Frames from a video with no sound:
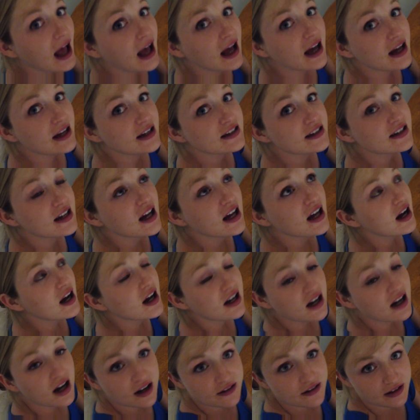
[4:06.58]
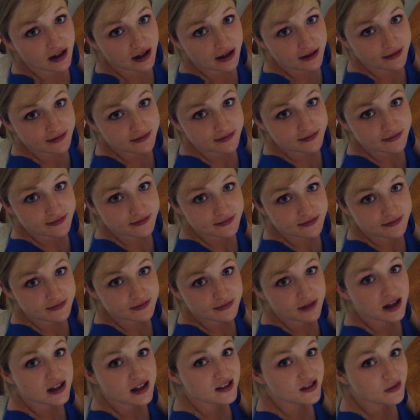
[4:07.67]
and agave
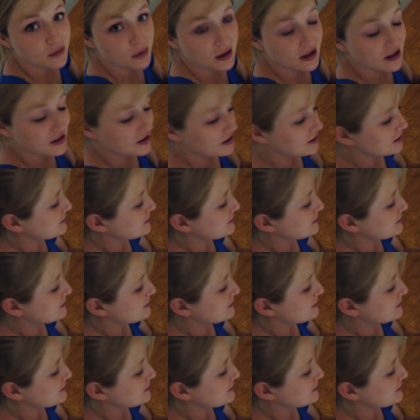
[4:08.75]
as sweetener.